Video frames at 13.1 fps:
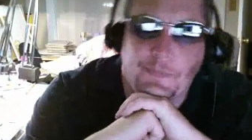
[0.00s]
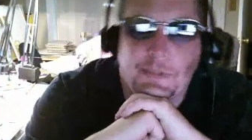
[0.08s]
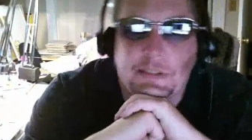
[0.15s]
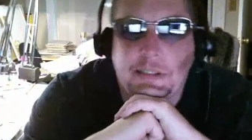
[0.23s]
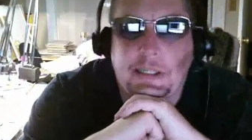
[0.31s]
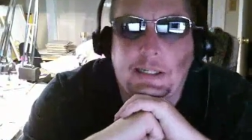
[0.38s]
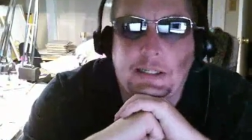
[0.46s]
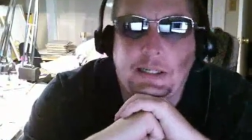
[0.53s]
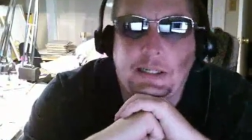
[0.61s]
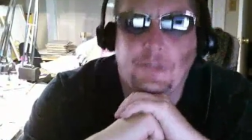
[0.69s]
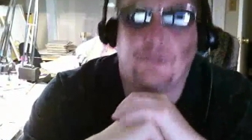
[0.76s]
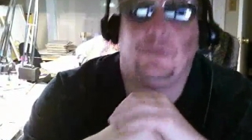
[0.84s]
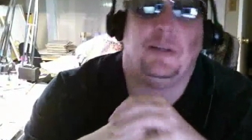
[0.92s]
and I,
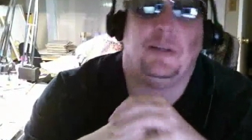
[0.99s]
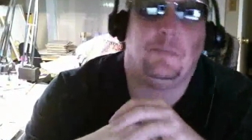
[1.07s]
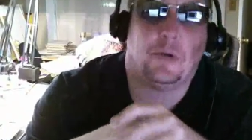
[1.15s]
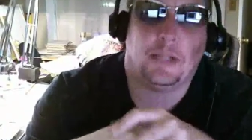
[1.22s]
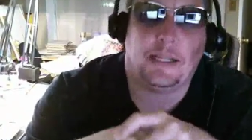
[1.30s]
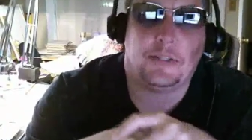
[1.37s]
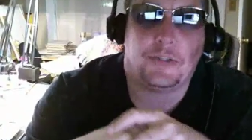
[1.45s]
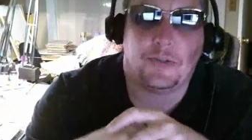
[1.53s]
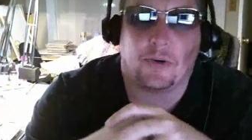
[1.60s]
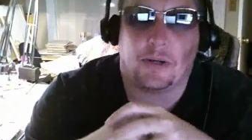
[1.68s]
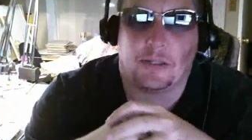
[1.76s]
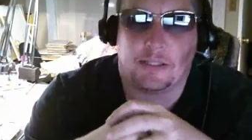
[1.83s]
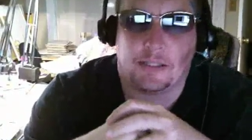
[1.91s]
will do more Let's
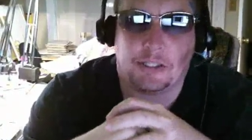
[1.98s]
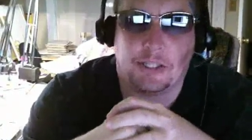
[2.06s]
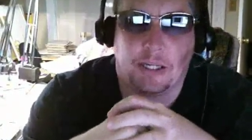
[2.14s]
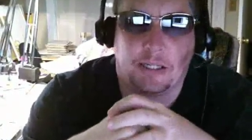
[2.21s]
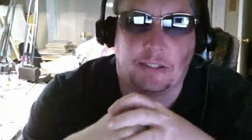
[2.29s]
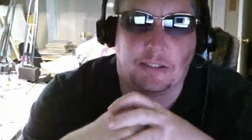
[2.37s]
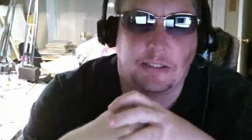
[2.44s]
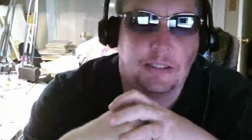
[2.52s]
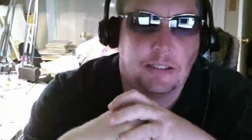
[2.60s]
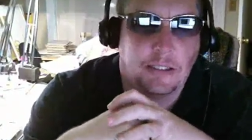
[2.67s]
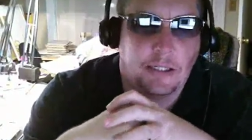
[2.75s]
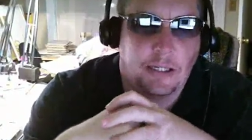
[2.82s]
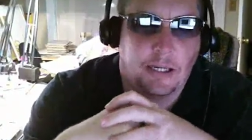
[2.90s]
Draws on the channel.
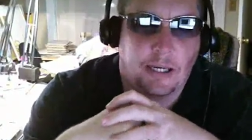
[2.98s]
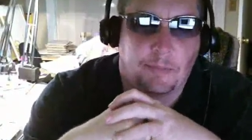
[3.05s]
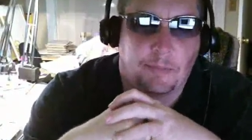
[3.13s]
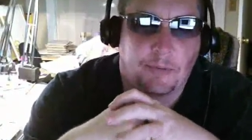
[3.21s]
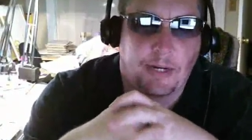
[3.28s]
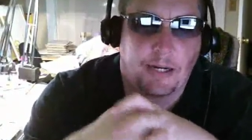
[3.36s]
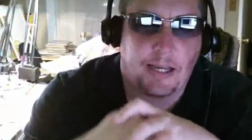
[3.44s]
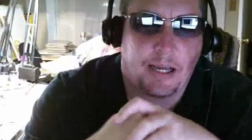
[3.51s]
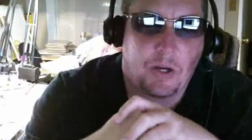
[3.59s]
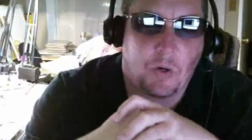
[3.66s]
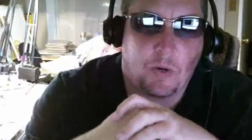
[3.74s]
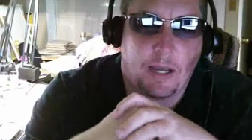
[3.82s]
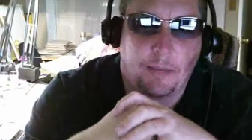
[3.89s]
Uh, but right
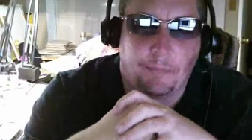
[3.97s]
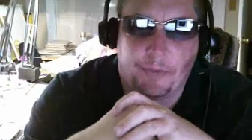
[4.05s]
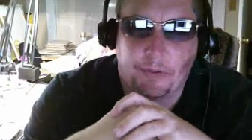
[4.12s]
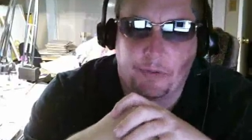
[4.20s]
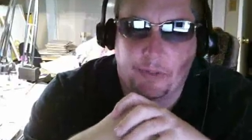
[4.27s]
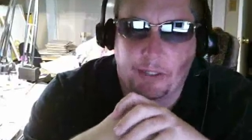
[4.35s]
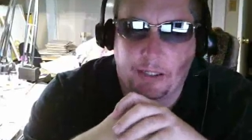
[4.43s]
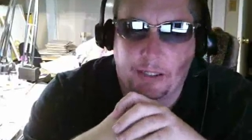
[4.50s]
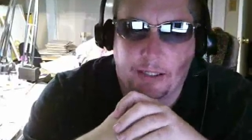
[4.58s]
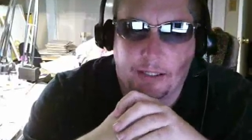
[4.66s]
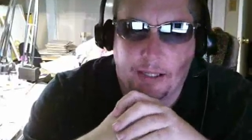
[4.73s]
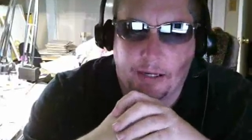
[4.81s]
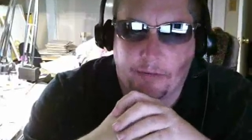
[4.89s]
now, I'm doing
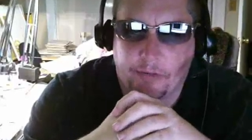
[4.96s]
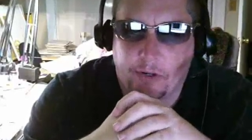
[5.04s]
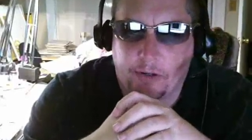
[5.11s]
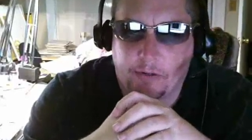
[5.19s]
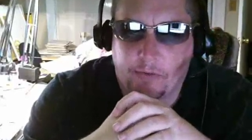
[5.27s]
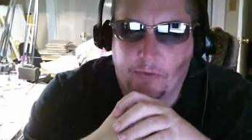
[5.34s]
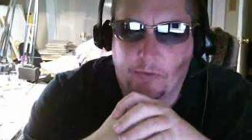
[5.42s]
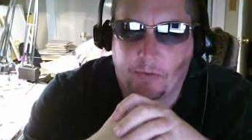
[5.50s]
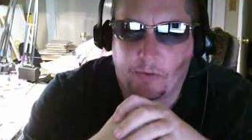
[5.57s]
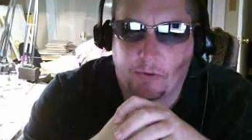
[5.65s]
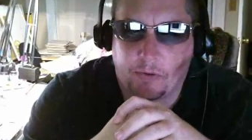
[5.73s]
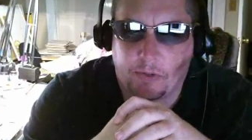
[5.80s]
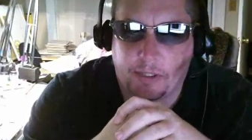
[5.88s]
a lot of art
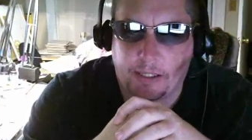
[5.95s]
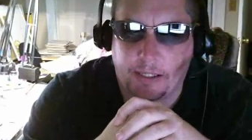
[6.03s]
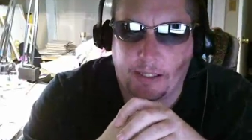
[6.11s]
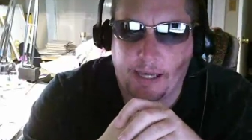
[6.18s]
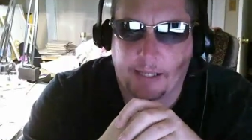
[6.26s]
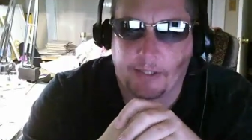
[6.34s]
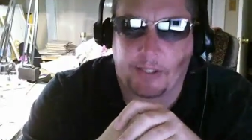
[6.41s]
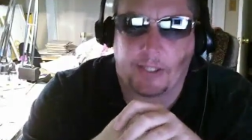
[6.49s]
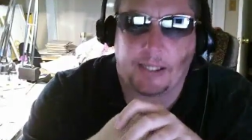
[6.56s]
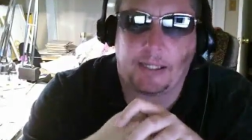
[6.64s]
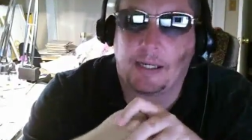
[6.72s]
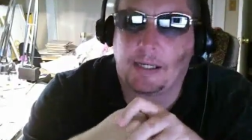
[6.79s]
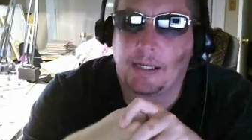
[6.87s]
for the Lag and the
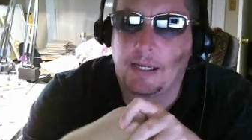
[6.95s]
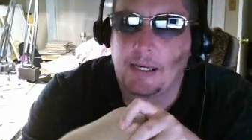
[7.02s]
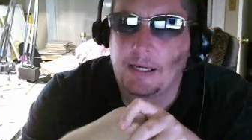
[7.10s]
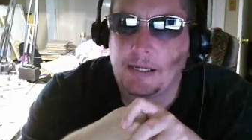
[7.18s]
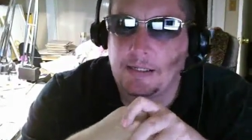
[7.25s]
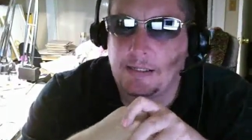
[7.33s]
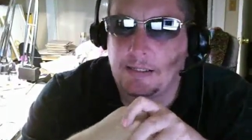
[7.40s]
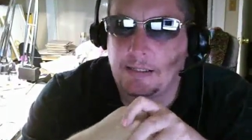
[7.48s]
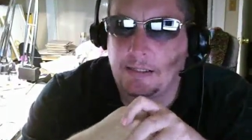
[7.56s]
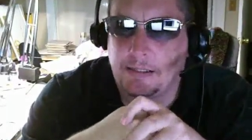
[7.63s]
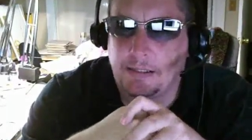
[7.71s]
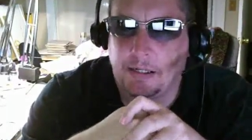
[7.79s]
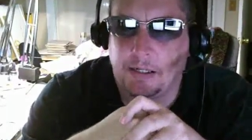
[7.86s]
Late Night
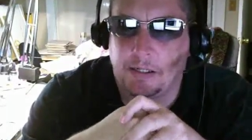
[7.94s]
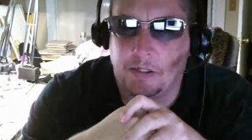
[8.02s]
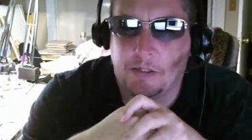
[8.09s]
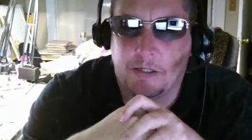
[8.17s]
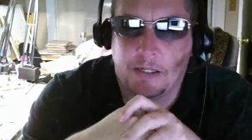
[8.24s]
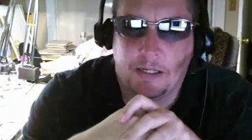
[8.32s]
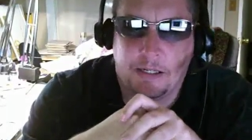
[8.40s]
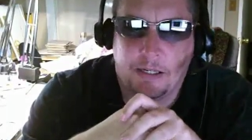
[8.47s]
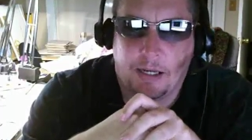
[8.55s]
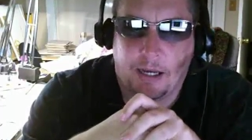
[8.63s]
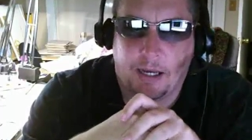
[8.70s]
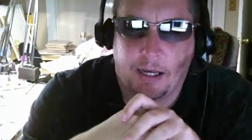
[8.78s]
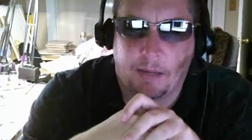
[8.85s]
guys. You know,
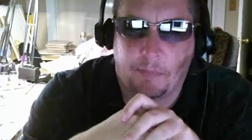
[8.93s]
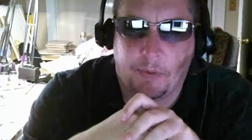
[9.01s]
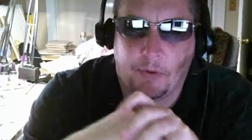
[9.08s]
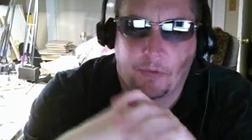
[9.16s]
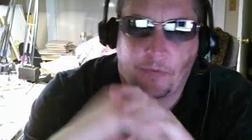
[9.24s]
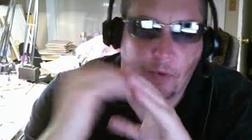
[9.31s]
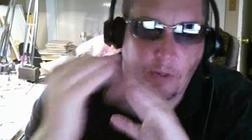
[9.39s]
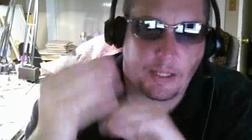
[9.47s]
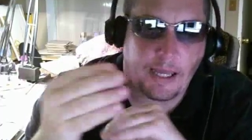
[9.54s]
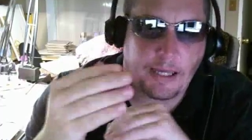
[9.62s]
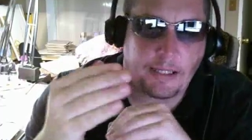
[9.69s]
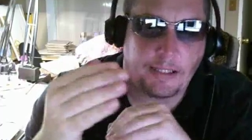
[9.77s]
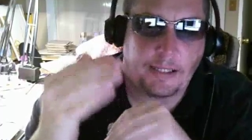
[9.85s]
uh, both for
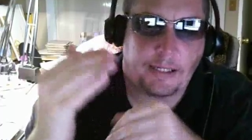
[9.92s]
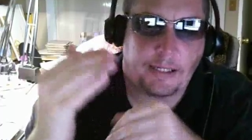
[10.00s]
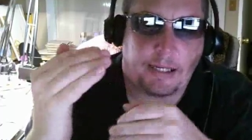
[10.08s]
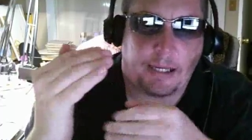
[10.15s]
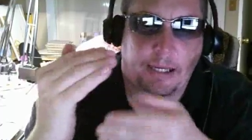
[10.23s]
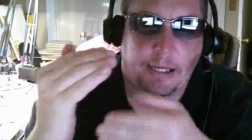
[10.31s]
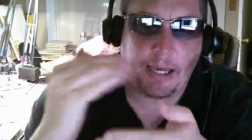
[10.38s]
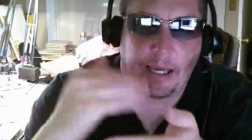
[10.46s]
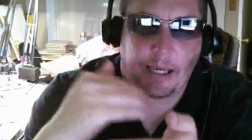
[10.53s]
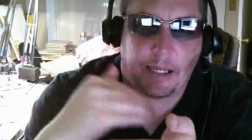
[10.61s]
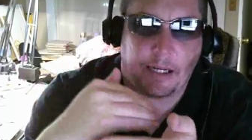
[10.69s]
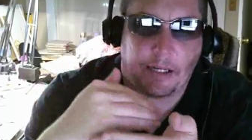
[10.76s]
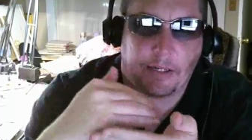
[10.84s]
Lag in the Late Night
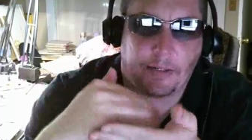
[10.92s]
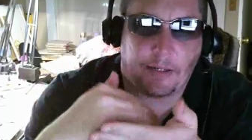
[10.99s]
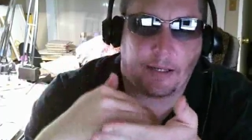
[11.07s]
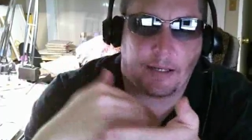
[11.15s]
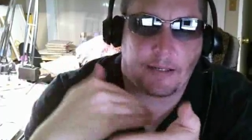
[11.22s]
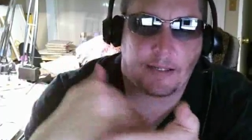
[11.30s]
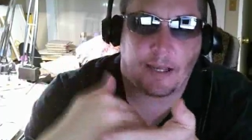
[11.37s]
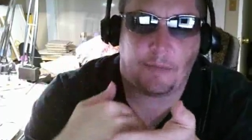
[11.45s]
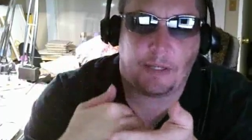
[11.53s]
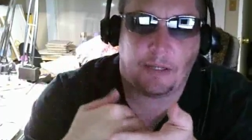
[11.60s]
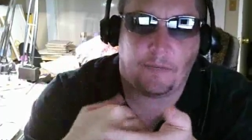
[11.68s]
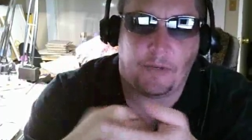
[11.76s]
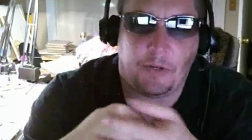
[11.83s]
and uh, some
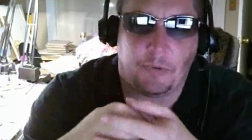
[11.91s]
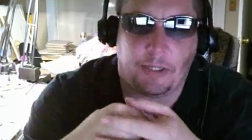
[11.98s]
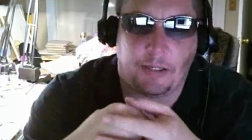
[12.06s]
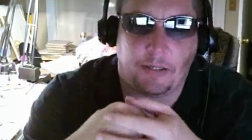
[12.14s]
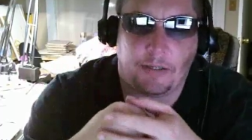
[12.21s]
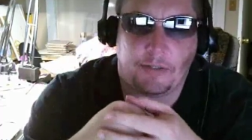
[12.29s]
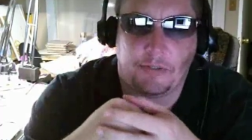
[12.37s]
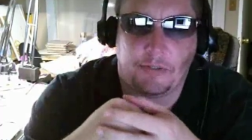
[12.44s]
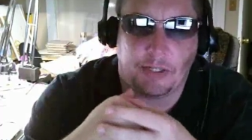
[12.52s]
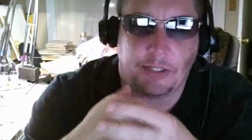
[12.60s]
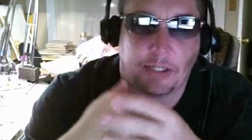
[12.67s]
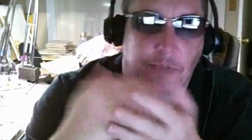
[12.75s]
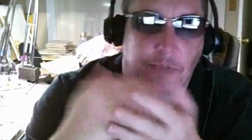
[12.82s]
individually,
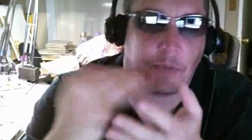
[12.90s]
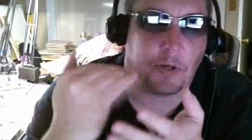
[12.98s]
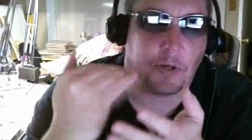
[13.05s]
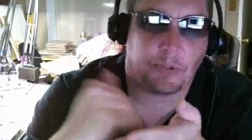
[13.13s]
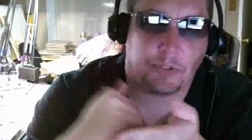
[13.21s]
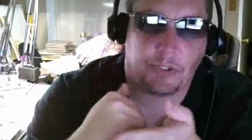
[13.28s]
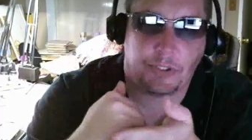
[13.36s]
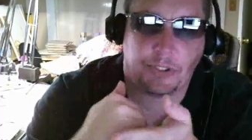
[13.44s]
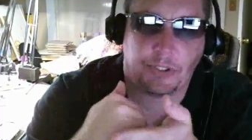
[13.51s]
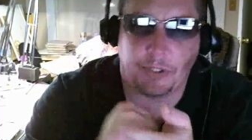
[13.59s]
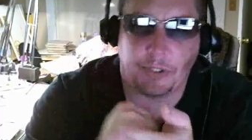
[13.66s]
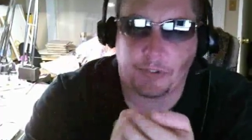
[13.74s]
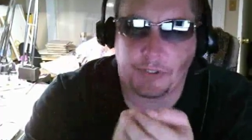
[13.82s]
such as Paul Soares
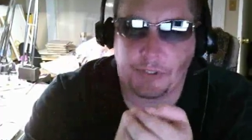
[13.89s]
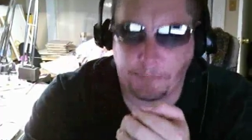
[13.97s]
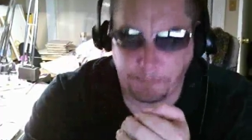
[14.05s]
Jr.'s